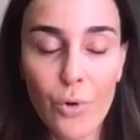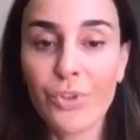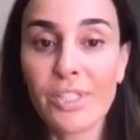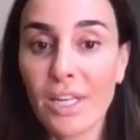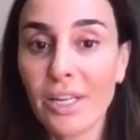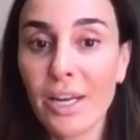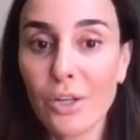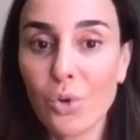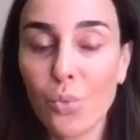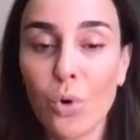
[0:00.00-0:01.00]
the
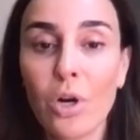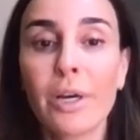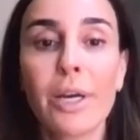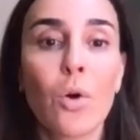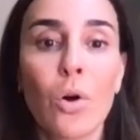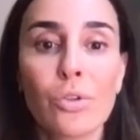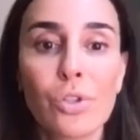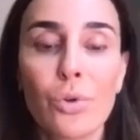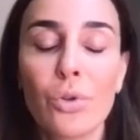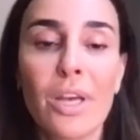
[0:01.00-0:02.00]
skincare to work. And also,